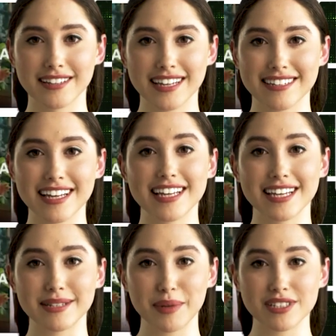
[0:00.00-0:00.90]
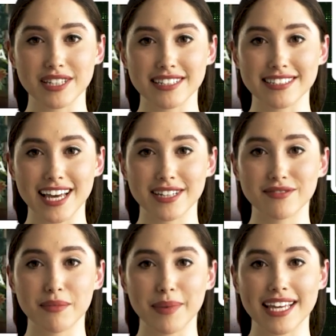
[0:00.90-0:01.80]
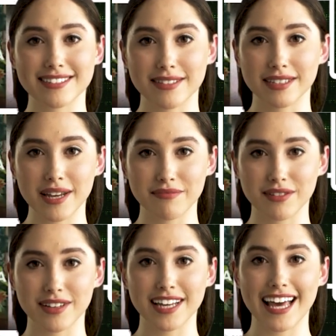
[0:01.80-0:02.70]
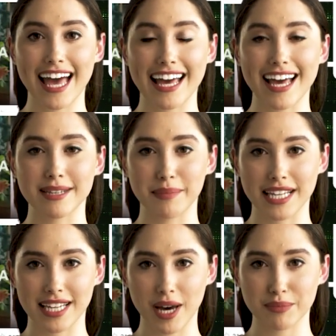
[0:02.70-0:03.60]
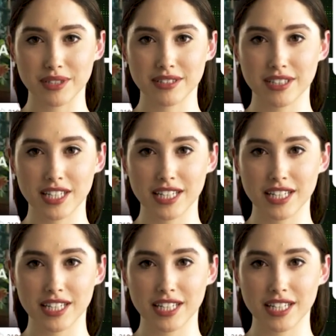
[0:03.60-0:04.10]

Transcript: This hoodie is specially designed for maximum comfort and has many options.